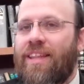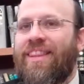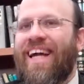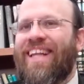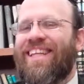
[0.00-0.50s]

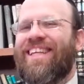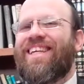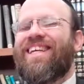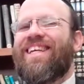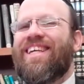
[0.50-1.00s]
that
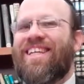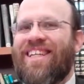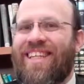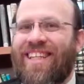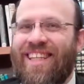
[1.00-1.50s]

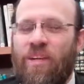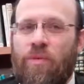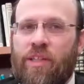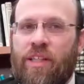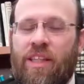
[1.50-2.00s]
it
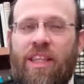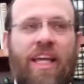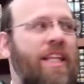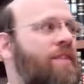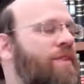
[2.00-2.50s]
was the
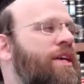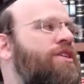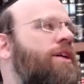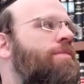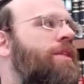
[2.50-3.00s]
land of
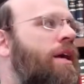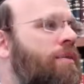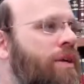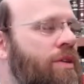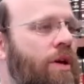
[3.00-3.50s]
Egypt that
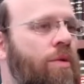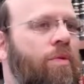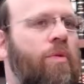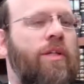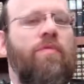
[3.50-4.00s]
we know
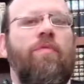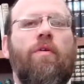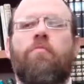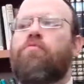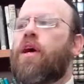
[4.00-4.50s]
was a
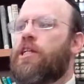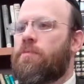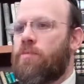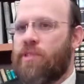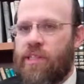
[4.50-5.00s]
very
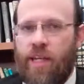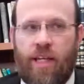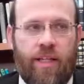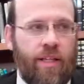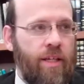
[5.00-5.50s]
prosperous
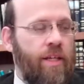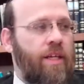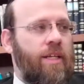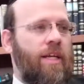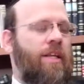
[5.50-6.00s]
land.
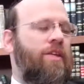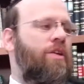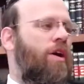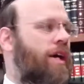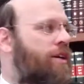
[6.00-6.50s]
It had the
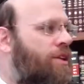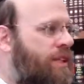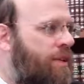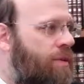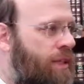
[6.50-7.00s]
Nile and
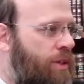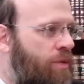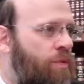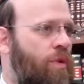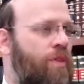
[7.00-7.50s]
so on and so
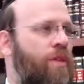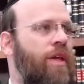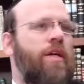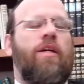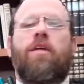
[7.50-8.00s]
forth,
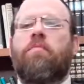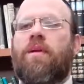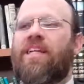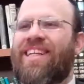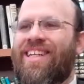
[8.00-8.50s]
an
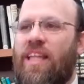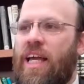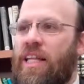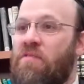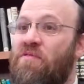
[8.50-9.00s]
amazing
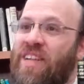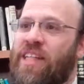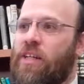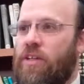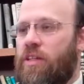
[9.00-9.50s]
land,
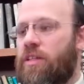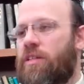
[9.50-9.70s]
physical.